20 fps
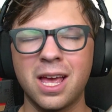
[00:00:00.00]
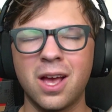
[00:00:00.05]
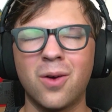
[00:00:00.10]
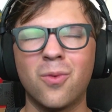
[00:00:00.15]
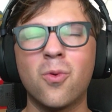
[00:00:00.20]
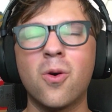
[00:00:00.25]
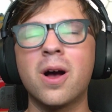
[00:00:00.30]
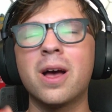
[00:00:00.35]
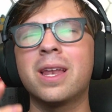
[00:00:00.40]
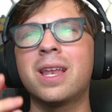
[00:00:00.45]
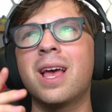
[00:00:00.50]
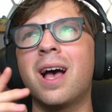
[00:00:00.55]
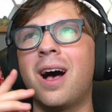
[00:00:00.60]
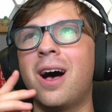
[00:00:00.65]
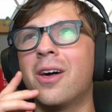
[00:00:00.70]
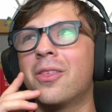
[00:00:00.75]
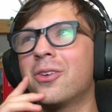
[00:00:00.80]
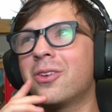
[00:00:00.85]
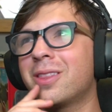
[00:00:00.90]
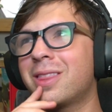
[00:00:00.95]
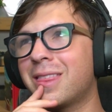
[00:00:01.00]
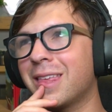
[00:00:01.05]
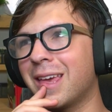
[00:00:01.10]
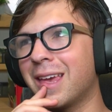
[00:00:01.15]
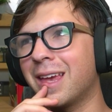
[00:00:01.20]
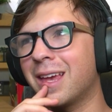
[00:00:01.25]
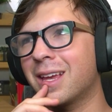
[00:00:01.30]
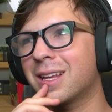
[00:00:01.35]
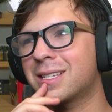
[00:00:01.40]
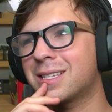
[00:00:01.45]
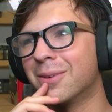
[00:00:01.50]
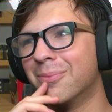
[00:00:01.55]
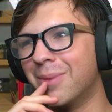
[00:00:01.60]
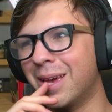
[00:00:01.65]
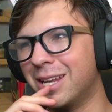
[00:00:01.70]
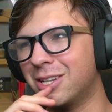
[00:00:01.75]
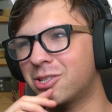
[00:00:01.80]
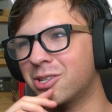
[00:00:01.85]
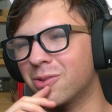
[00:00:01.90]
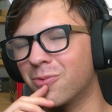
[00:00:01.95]
One other thing to
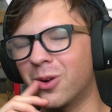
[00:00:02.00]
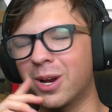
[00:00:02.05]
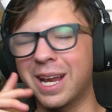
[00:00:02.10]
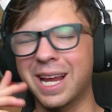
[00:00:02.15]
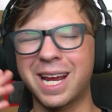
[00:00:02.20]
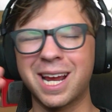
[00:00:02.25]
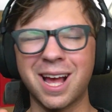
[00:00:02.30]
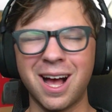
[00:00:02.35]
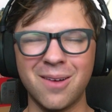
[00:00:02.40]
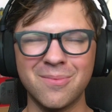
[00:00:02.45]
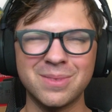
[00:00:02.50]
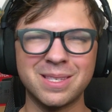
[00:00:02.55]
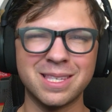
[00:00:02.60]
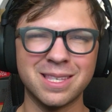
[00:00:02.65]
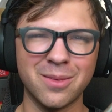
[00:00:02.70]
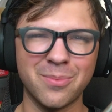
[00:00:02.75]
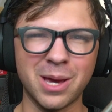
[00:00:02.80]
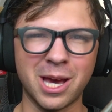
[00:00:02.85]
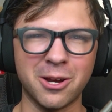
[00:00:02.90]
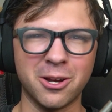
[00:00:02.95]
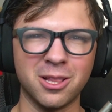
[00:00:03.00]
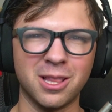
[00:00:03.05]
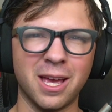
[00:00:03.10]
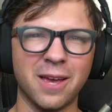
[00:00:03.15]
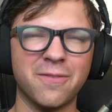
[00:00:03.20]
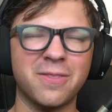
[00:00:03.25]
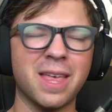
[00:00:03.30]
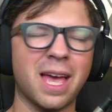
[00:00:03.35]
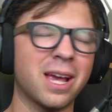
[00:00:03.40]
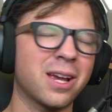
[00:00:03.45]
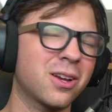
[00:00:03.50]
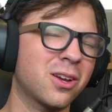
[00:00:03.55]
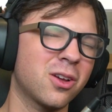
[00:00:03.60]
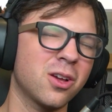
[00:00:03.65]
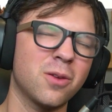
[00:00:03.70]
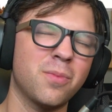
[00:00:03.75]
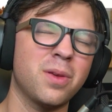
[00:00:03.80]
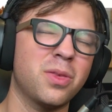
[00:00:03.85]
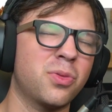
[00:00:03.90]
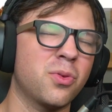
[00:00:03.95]
mention when it comes to the battery life that
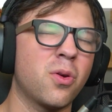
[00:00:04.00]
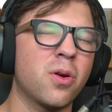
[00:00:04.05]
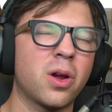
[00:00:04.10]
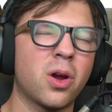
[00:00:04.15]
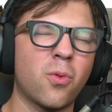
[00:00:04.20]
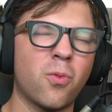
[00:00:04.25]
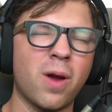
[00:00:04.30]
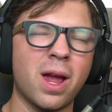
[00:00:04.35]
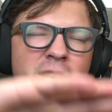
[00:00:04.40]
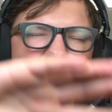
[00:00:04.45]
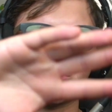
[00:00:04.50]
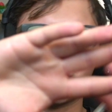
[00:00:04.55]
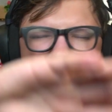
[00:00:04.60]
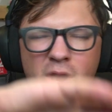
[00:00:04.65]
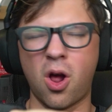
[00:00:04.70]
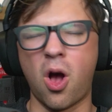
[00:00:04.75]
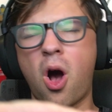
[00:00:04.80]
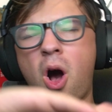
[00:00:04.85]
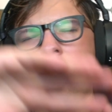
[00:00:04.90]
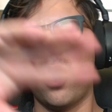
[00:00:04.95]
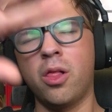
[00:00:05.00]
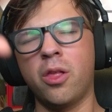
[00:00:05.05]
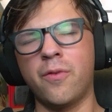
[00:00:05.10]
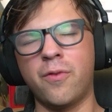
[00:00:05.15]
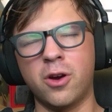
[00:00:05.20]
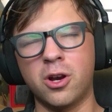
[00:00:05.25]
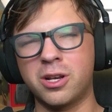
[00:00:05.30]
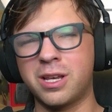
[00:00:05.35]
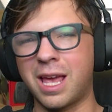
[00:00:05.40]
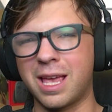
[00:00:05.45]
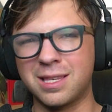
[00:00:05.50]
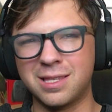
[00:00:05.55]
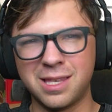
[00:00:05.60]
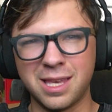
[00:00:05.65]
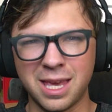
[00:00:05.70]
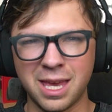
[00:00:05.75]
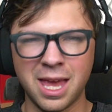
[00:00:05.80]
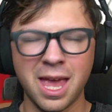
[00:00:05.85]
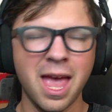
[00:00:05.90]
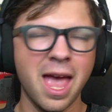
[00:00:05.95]
could be throwing a wrench in all of our
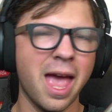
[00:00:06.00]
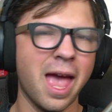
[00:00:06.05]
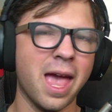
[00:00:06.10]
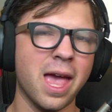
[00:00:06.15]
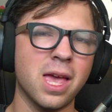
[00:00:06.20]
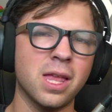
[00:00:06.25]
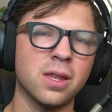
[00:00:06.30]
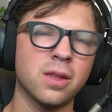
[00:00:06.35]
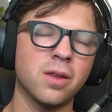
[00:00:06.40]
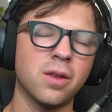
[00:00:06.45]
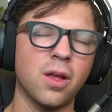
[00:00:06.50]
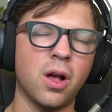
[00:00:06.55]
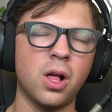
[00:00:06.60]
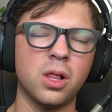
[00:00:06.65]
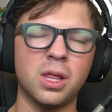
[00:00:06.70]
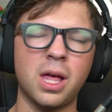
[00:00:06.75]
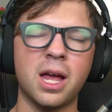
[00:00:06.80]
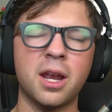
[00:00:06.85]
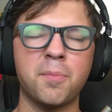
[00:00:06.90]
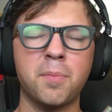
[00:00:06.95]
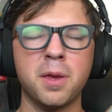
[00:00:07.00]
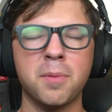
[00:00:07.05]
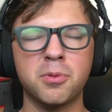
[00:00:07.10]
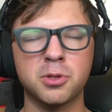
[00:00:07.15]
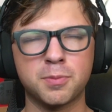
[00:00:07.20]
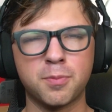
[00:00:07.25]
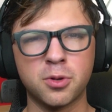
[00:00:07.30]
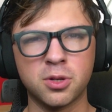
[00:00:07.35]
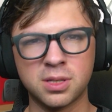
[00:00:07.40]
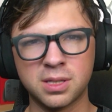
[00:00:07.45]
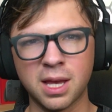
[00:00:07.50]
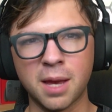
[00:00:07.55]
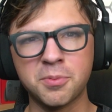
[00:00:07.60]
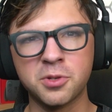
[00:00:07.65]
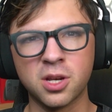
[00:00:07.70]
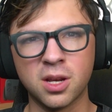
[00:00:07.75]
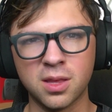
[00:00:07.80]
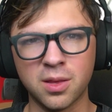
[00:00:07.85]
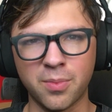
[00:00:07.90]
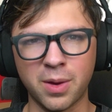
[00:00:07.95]
testing and a lot of people's
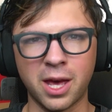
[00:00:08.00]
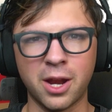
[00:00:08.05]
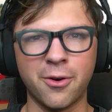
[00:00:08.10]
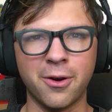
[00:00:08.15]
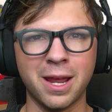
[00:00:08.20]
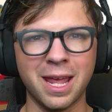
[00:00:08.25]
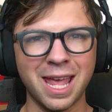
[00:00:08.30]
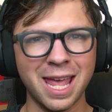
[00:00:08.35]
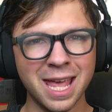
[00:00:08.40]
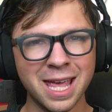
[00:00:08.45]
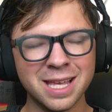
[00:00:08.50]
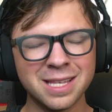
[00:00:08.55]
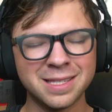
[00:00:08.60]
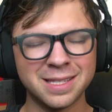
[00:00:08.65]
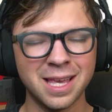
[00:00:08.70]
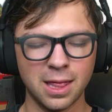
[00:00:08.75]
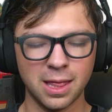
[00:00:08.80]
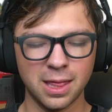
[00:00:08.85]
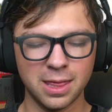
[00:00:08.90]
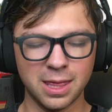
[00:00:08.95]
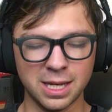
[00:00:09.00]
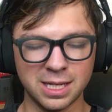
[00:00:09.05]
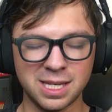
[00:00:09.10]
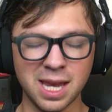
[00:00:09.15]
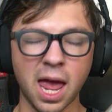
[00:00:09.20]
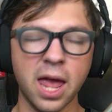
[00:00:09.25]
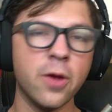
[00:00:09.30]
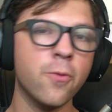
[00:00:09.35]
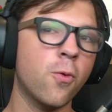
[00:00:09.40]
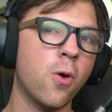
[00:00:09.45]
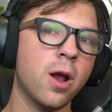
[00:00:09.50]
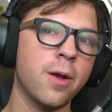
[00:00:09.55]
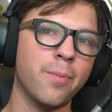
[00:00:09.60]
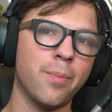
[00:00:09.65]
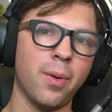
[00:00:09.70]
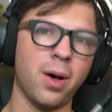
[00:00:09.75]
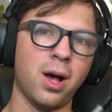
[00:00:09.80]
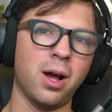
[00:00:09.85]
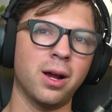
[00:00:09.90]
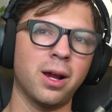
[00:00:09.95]
perception of the battery is the day one
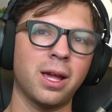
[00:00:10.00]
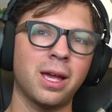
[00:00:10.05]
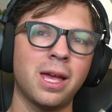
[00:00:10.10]
bug.